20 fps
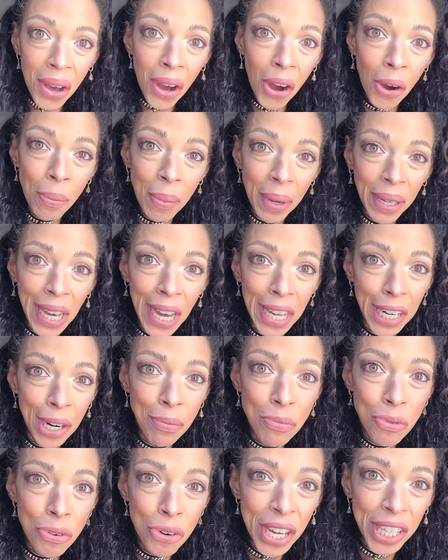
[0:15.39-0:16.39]
Oh my god,
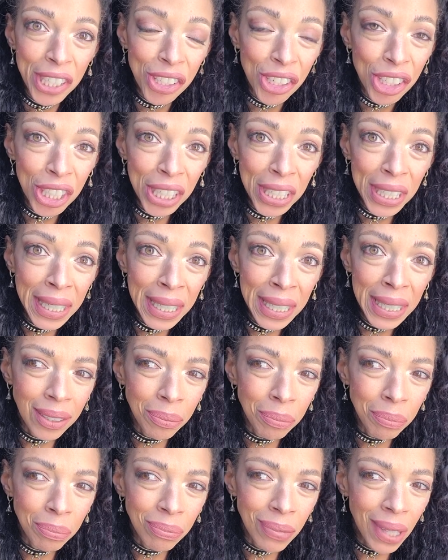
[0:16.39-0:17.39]
I'm rich.
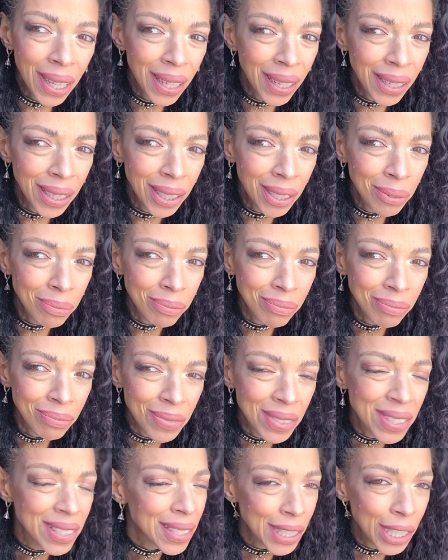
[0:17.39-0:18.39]
Um,
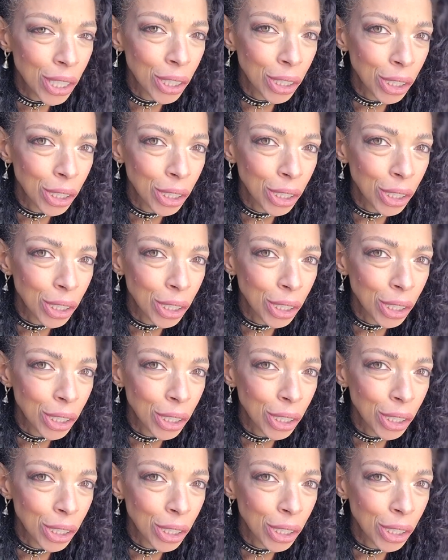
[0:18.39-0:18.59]
still